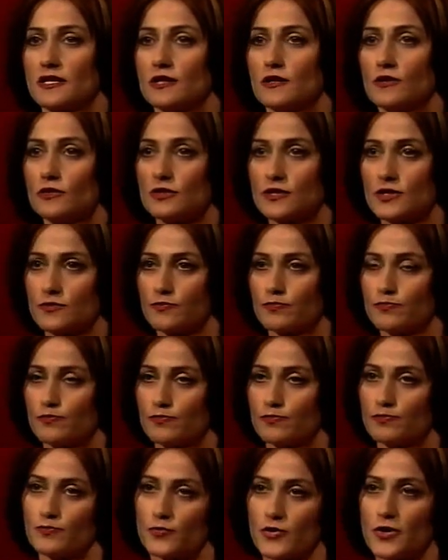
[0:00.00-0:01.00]
it looks
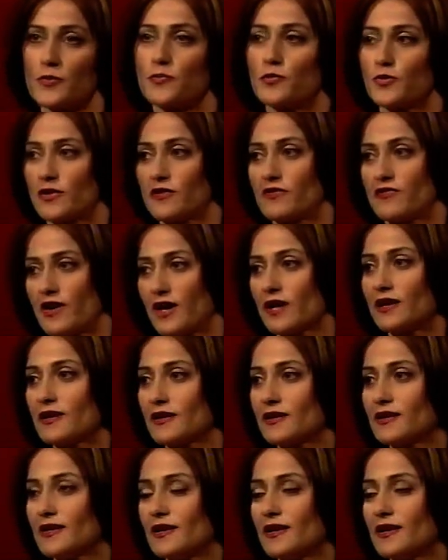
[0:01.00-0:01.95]
pretty perfect.